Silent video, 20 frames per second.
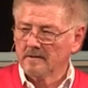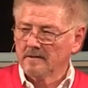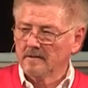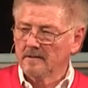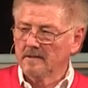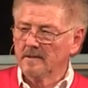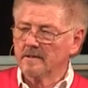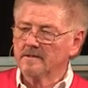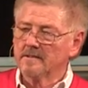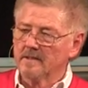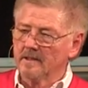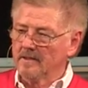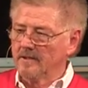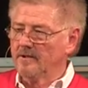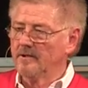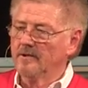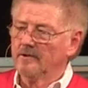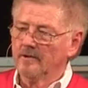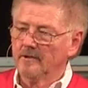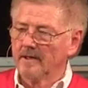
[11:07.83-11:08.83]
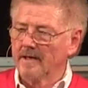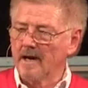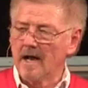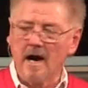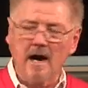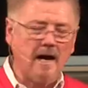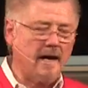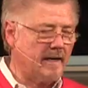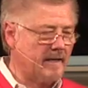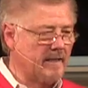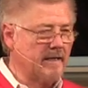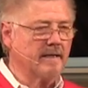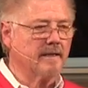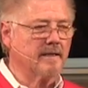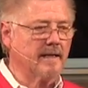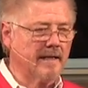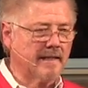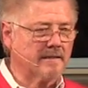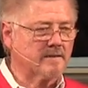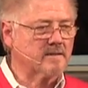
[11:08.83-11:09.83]
is that you and I get
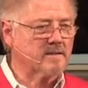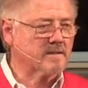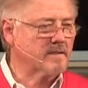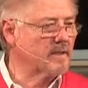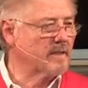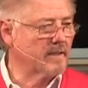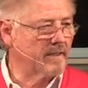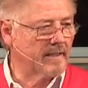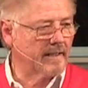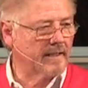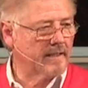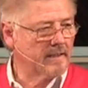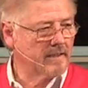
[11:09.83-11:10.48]
instantly